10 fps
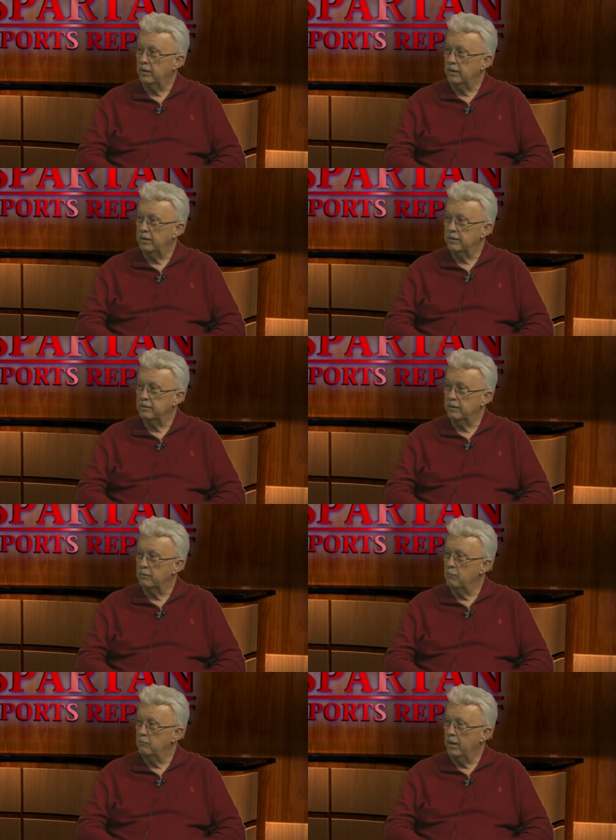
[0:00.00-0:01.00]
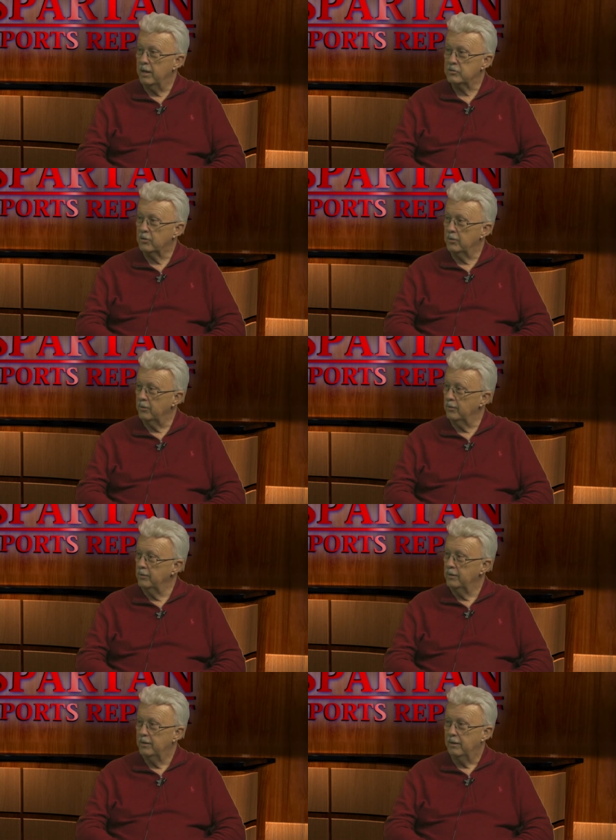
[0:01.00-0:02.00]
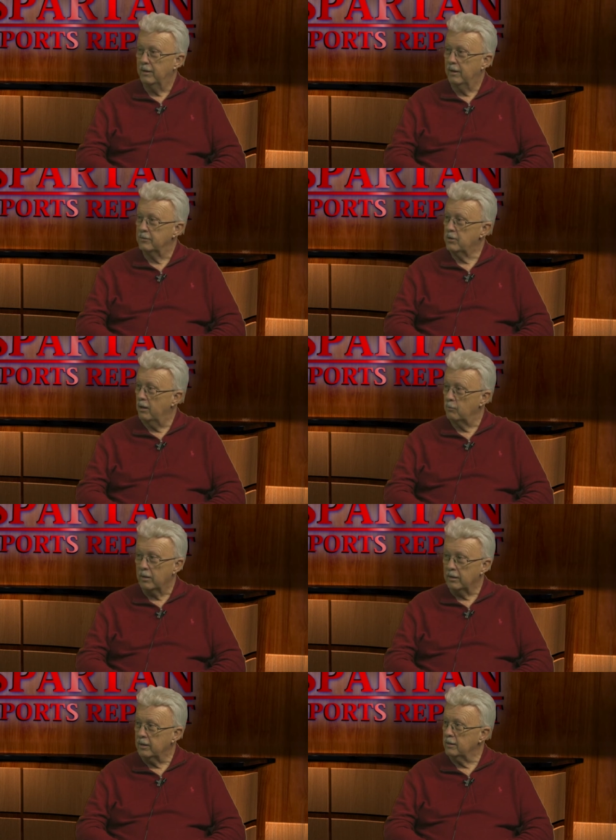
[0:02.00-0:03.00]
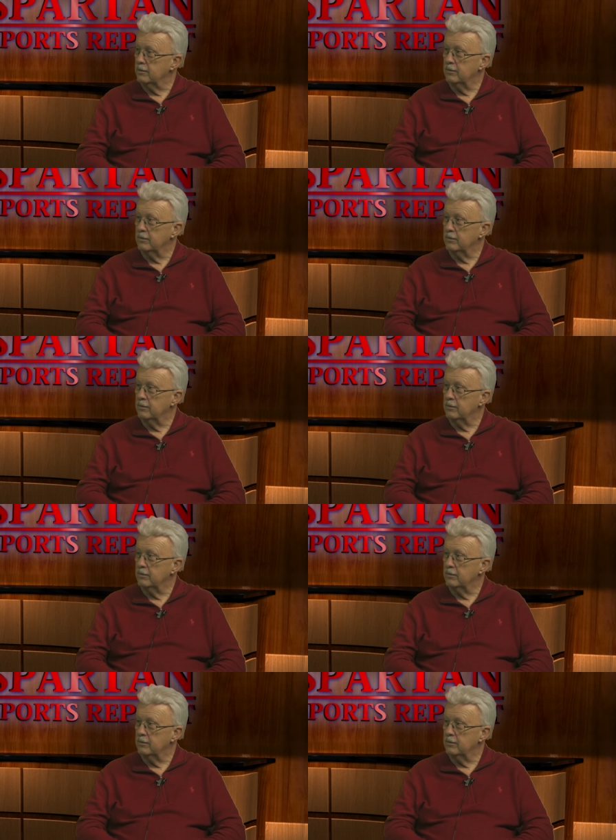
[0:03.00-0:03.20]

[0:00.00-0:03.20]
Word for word: and, Matt uh, Turner, Matt Turner, uh, Tom Lee.